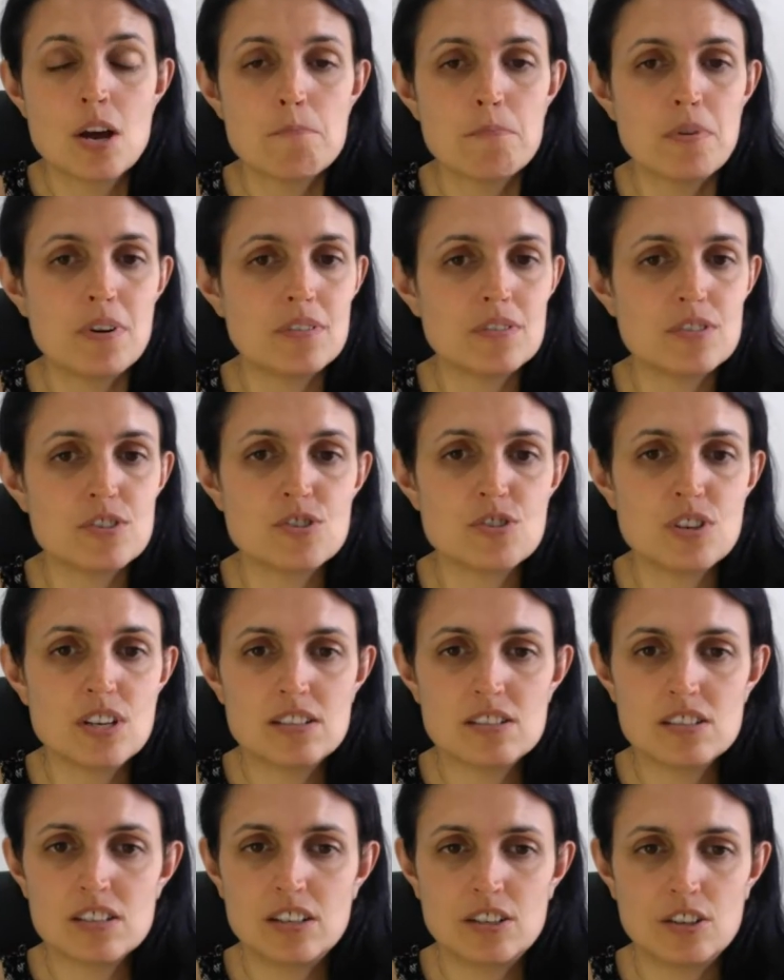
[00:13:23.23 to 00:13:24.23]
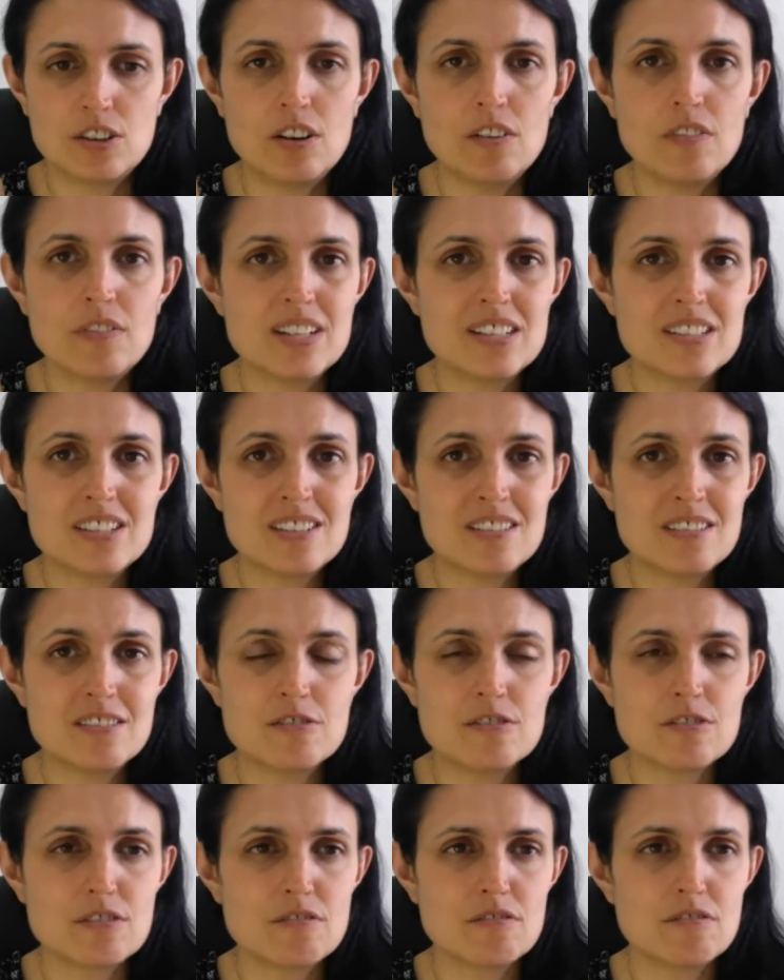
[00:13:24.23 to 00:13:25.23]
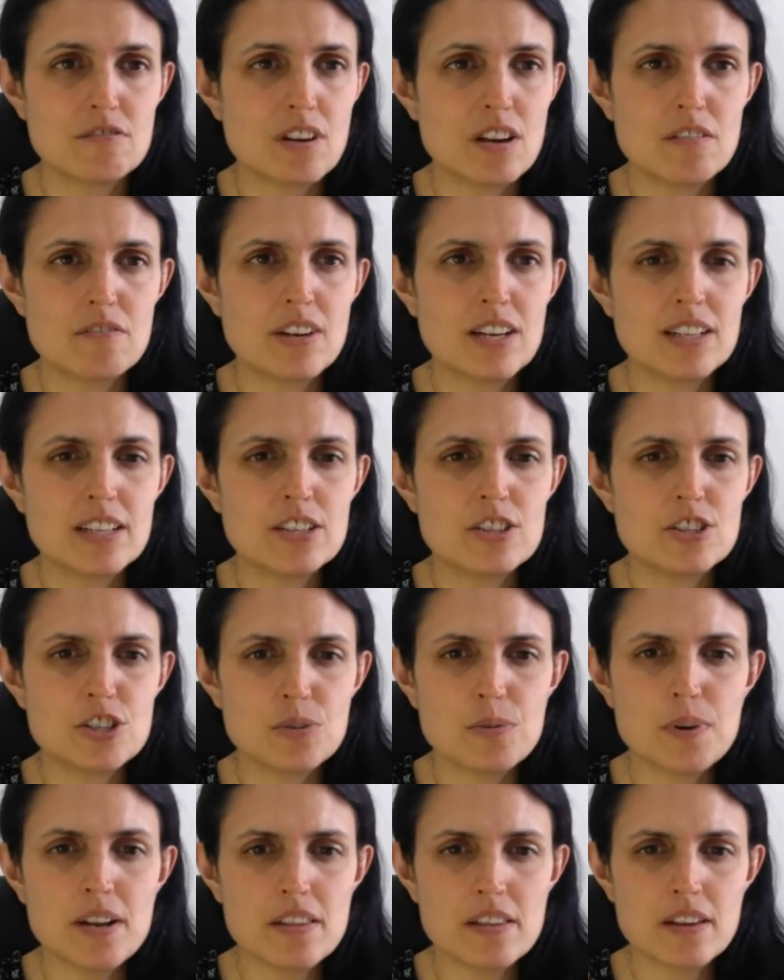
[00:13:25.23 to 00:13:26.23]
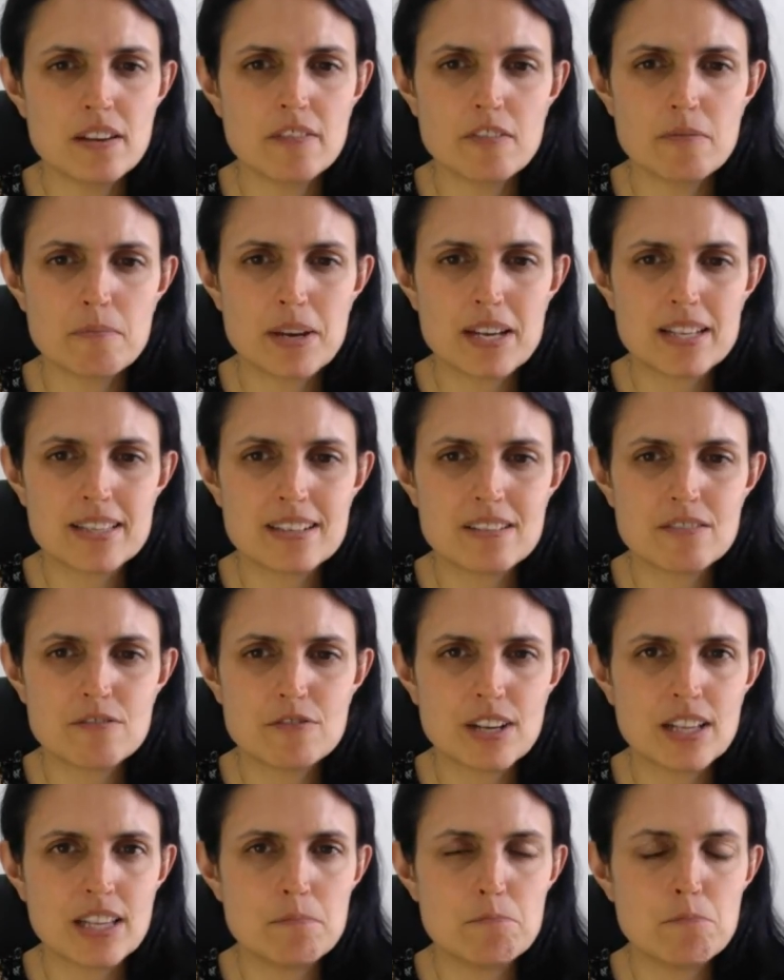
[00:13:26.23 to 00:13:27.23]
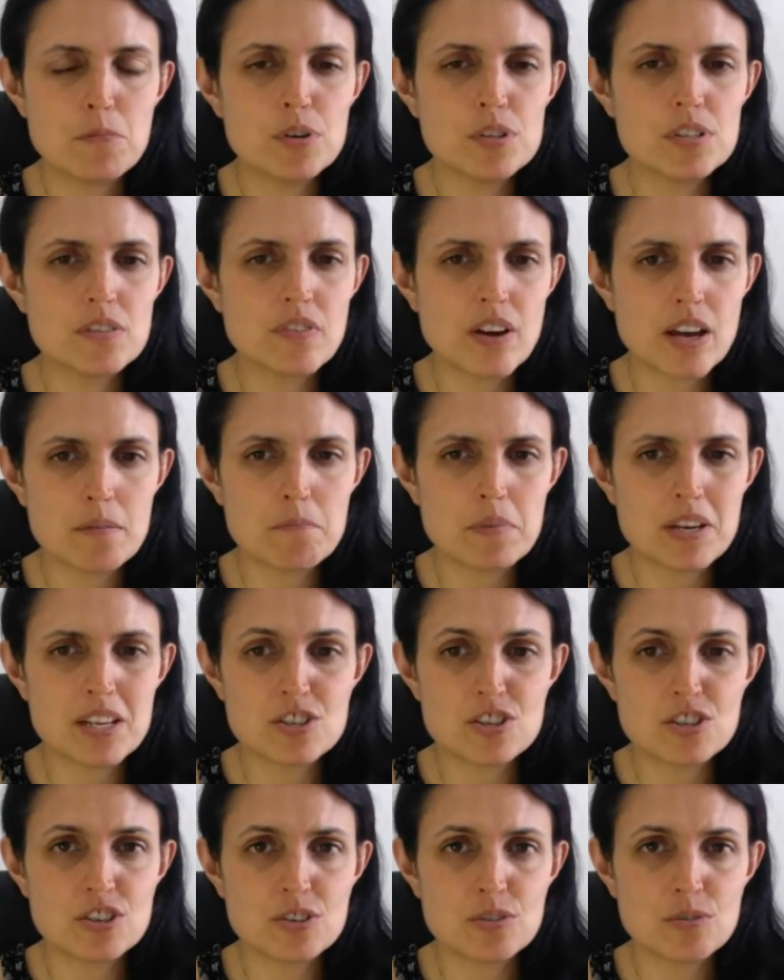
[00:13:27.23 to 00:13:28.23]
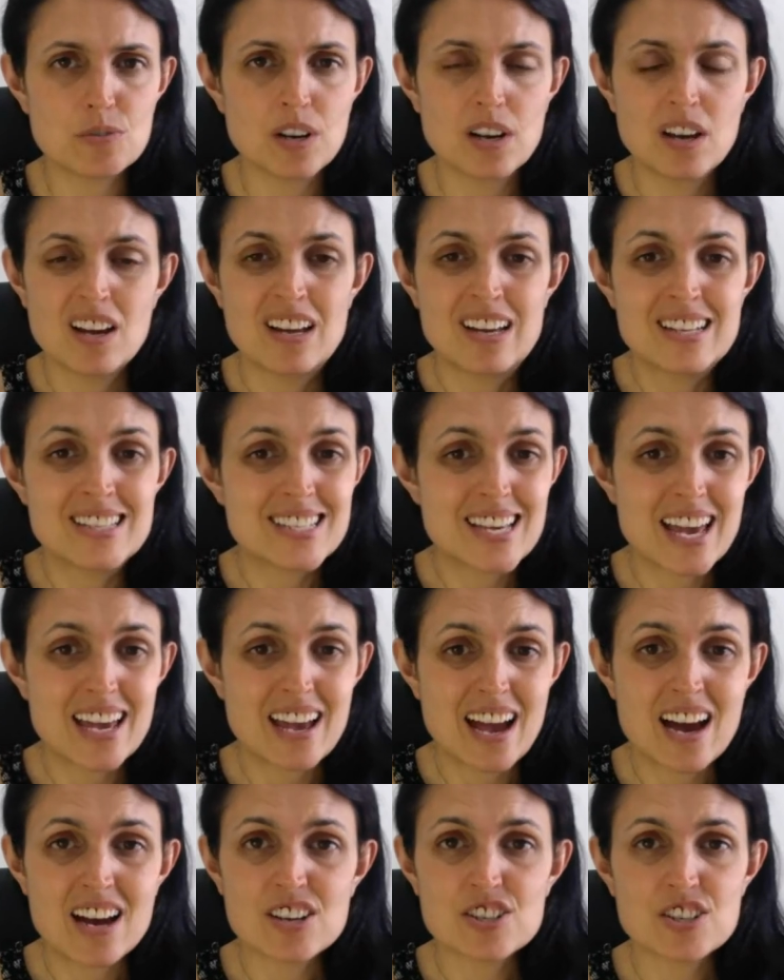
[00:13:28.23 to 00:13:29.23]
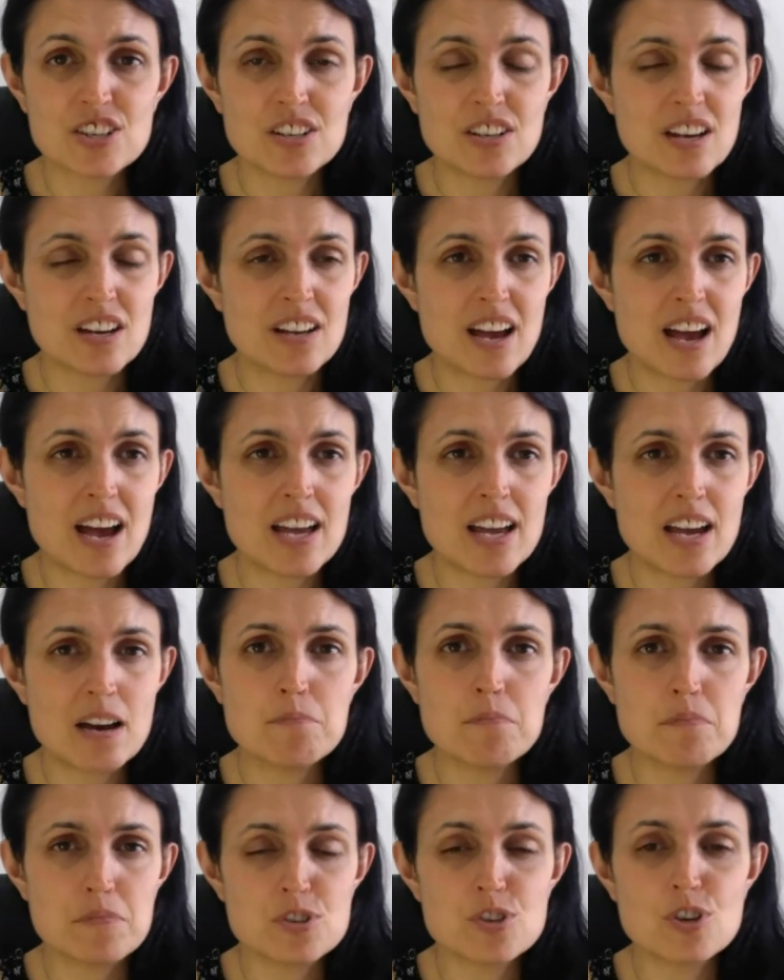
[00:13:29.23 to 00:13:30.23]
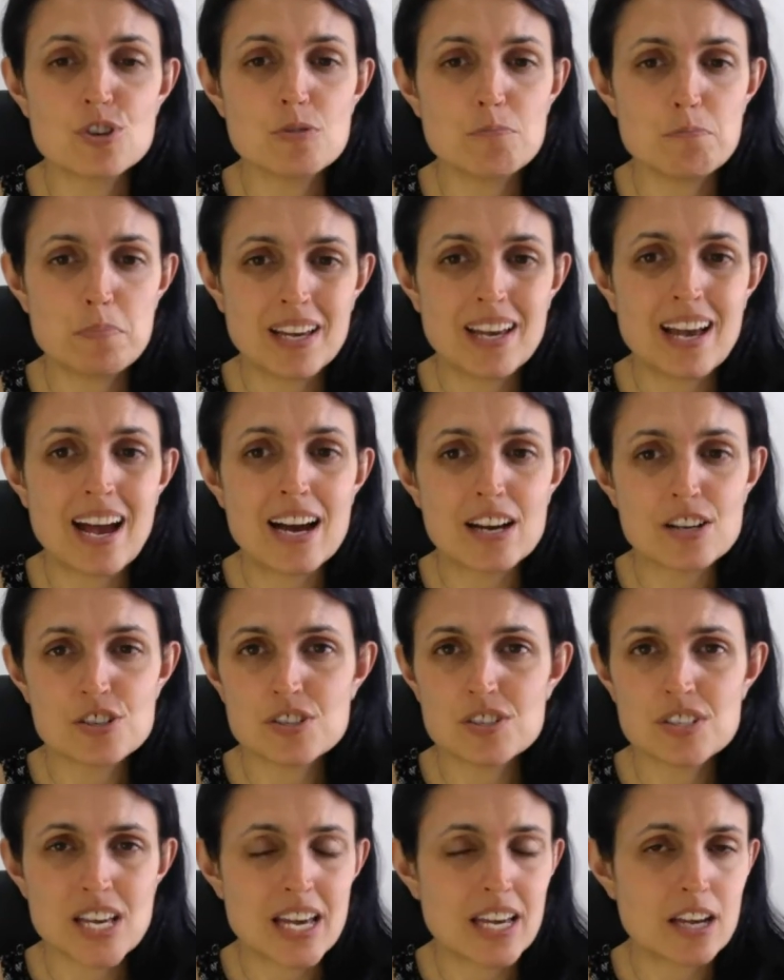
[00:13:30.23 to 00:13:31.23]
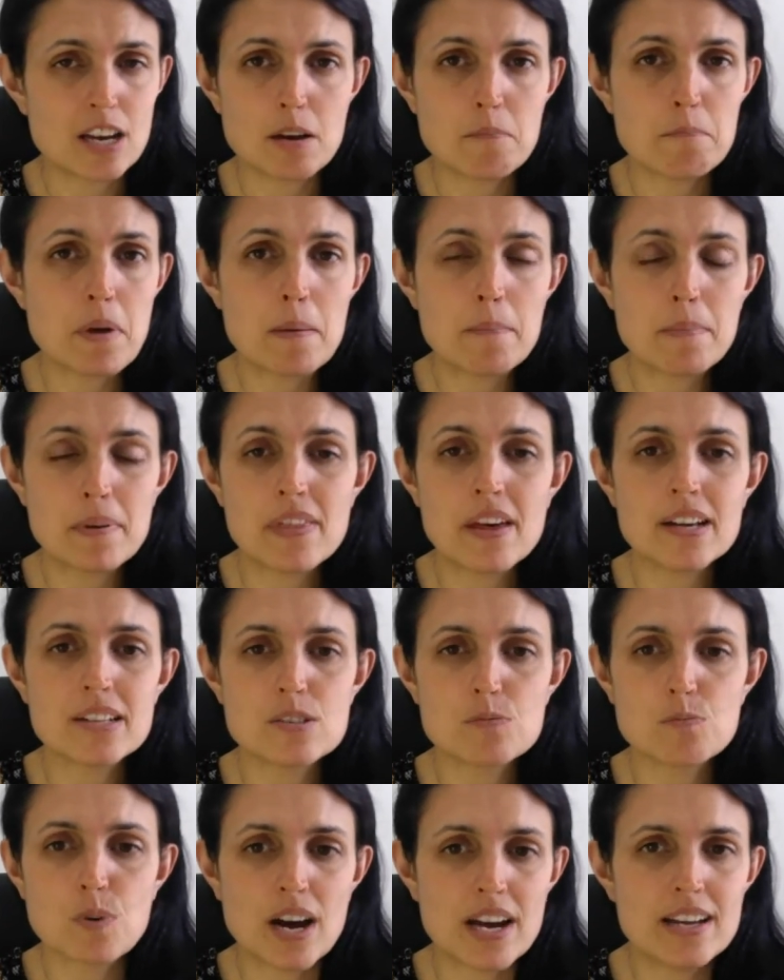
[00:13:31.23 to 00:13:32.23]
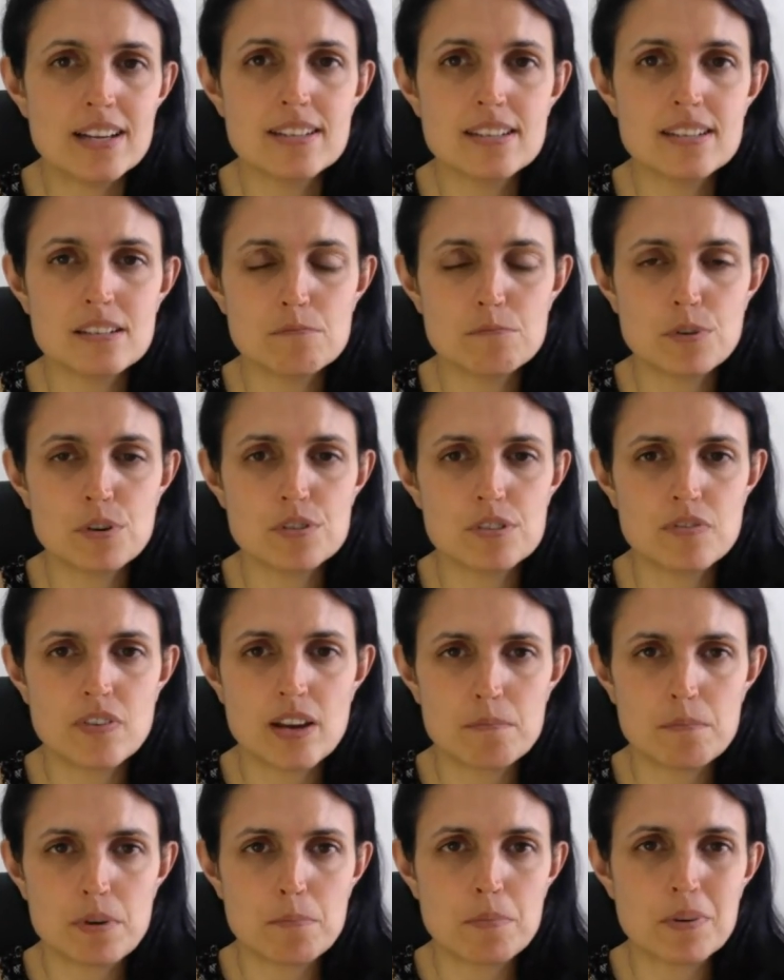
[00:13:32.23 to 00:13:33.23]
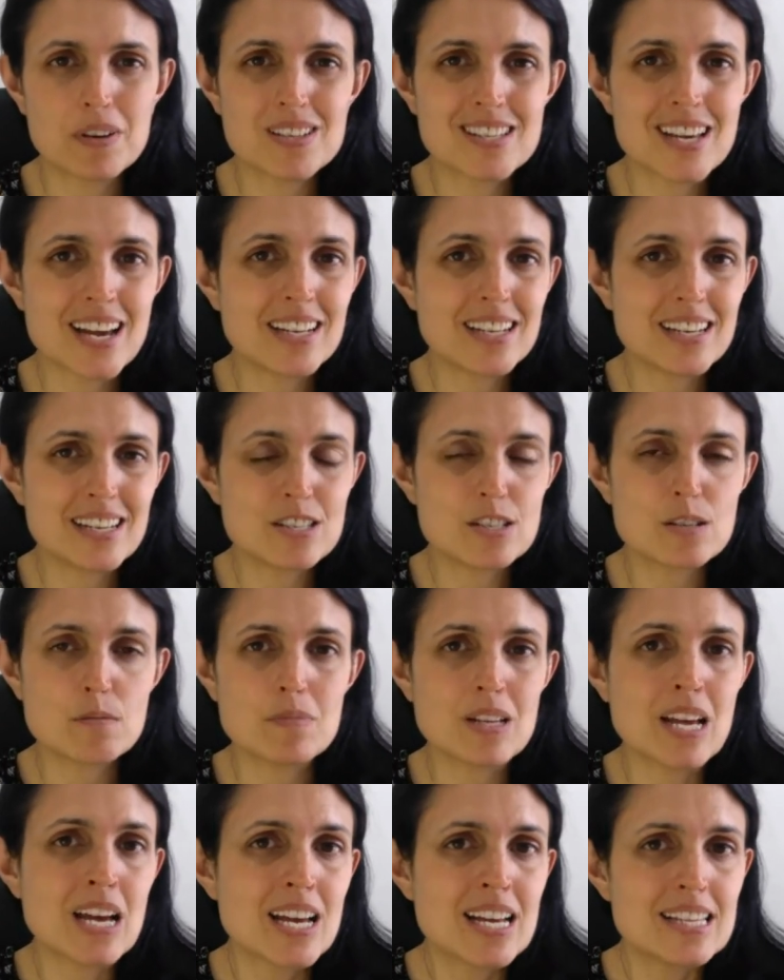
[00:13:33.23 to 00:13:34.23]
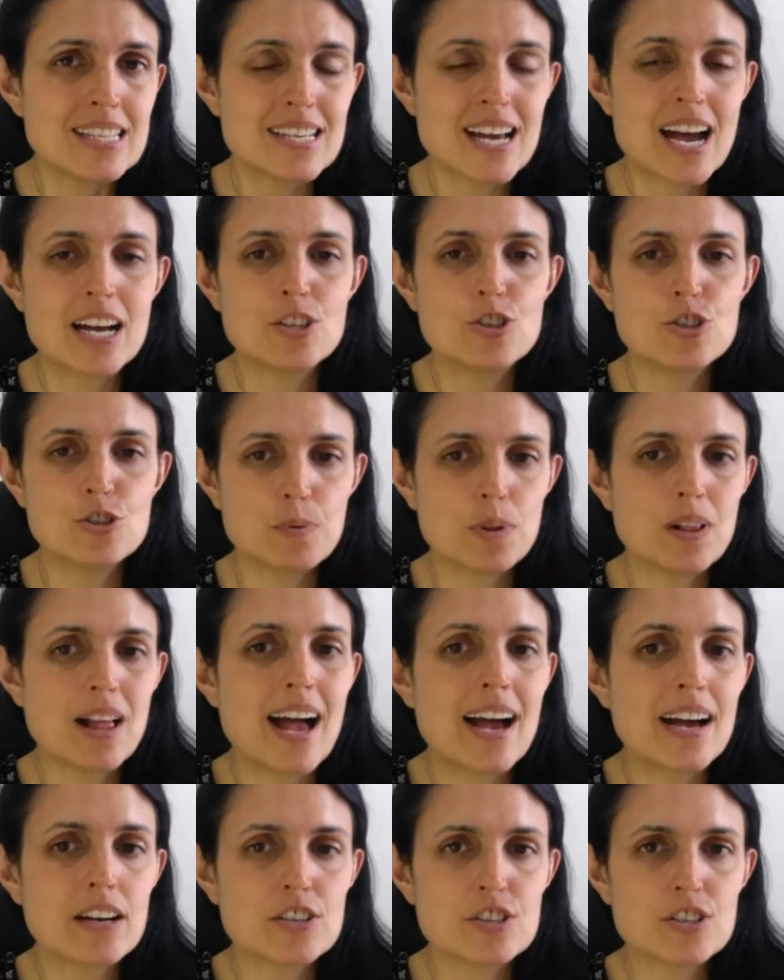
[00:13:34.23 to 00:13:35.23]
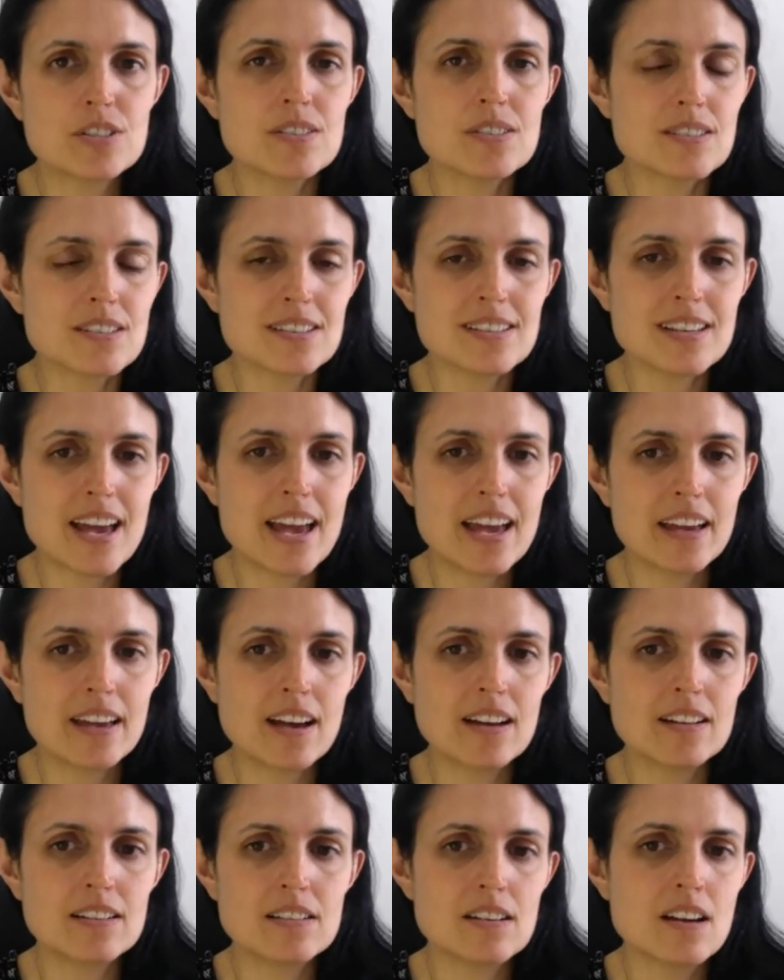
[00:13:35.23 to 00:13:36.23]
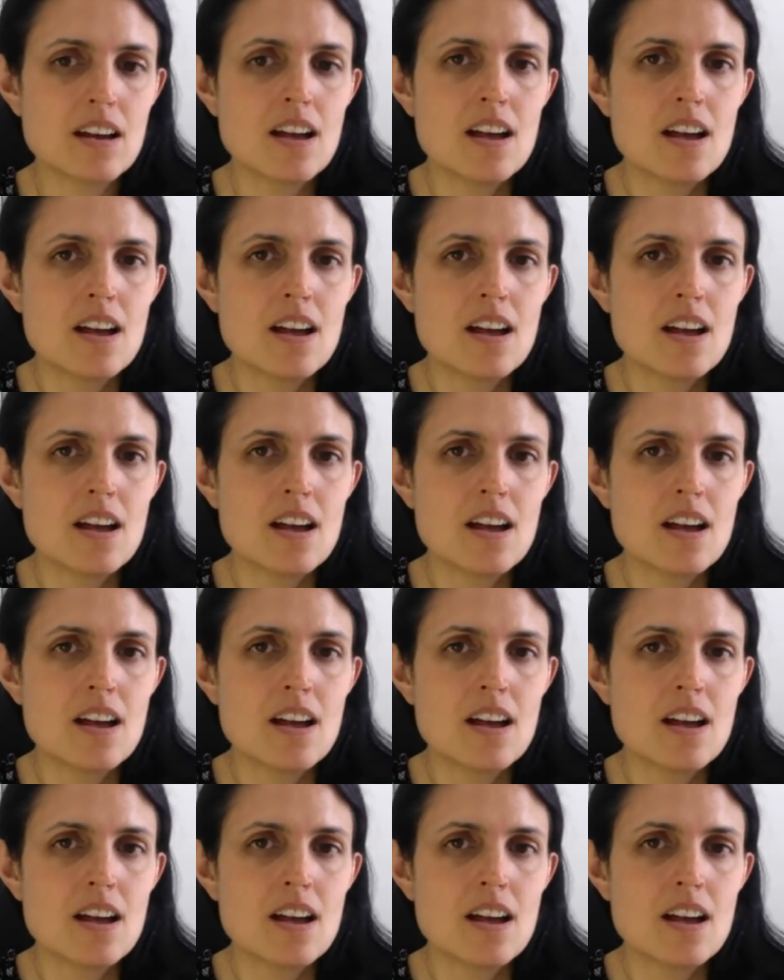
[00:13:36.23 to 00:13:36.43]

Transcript: But strangely enough, it didn't really do anything for me. It didn't really motivate me to take action. And I am such a big action taker. And maybe that's why it didn't motivate me, because I need some tangible actions to take. And